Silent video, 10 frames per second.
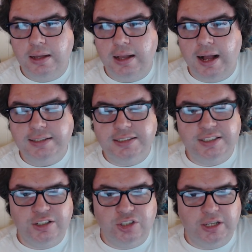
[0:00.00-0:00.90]

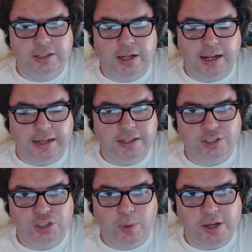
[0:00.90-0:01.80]
ideal in an ideal
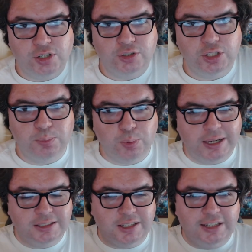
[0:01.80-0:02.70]
situation, this
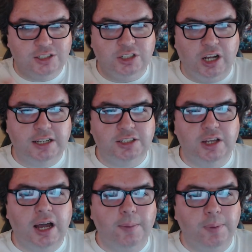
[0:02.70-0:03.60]
brings license costs
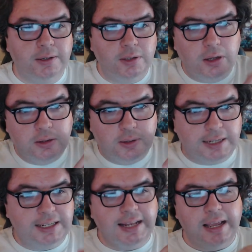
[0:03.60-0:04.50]
up, and
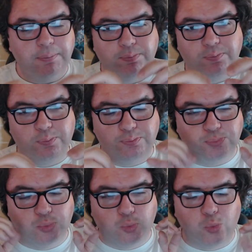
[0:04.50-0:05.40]
in a
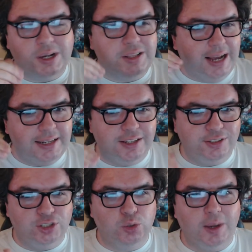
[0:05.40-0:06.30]
really ideal
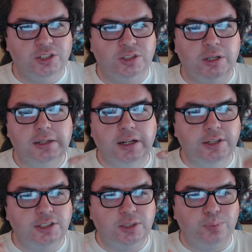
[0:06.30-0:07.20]
situation, not
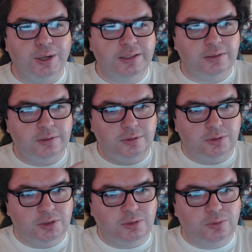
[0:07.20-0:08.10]
only does it bring
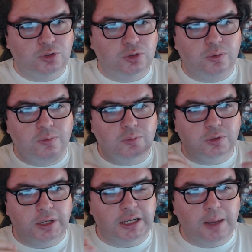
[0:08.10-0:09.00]

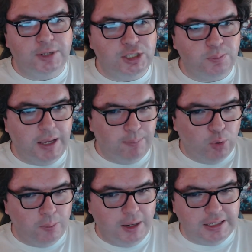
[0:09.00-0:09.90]
that companies make
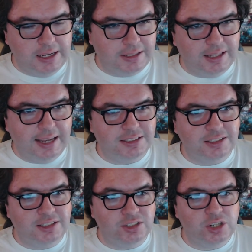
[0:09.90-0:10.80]
more money on
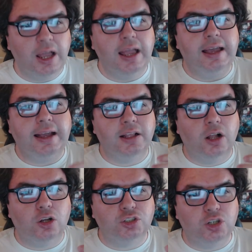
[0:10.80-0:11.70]
licenses, it
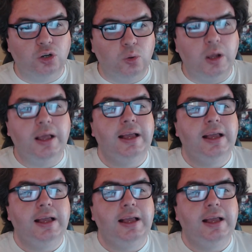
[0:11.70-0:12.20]
also